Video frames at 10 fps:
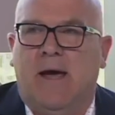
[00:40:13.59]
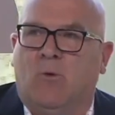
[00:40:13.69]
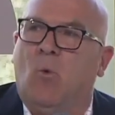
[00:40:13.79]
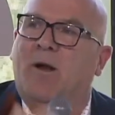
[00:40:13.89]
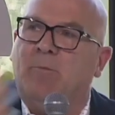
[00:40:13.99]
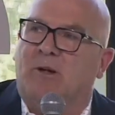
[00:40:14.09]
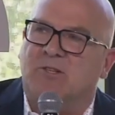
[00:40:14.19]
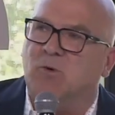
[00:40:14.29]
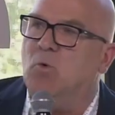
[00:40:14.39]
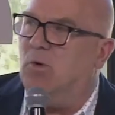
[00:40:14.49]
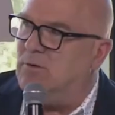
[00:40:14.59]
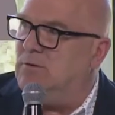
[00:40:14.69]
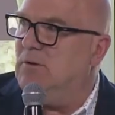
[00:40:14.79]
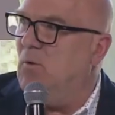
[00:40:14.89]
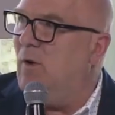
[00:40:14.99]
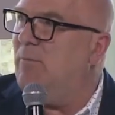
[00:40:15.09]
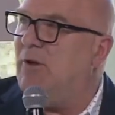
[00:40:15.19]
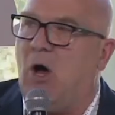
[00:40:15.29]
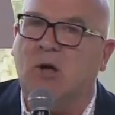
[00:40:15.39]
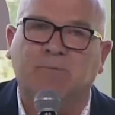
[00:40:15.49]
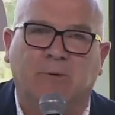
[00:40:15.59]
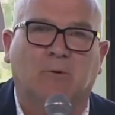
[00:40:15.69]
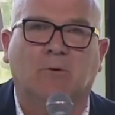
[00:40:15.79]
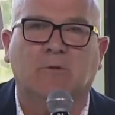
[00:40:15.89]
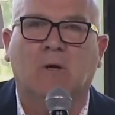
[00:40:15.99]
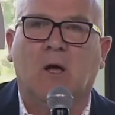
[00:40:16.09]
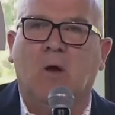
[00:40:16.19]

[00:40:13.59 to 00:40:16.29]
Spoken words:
and what about schools? What about hospitals?